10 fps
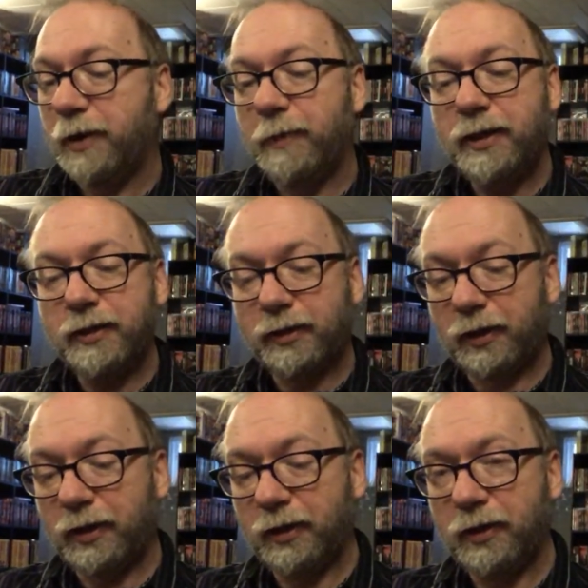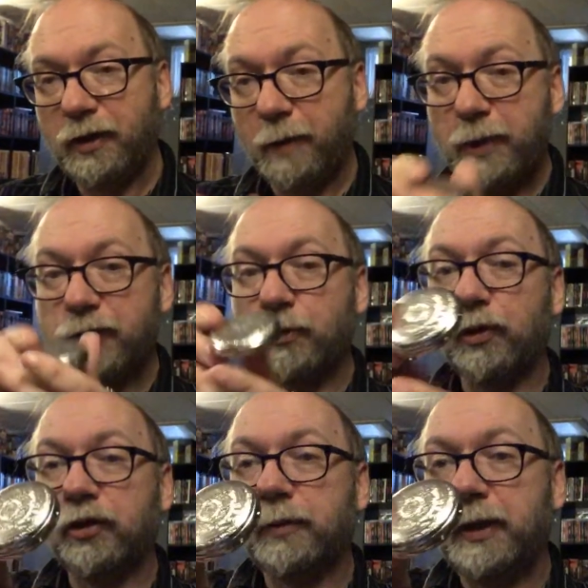it means, it means the
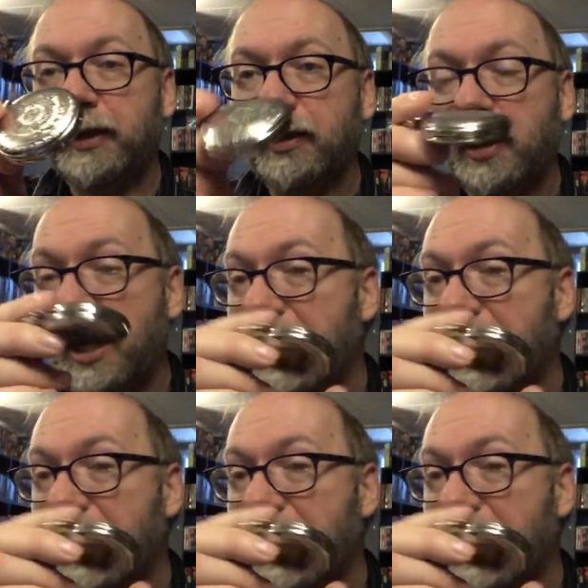world to me. I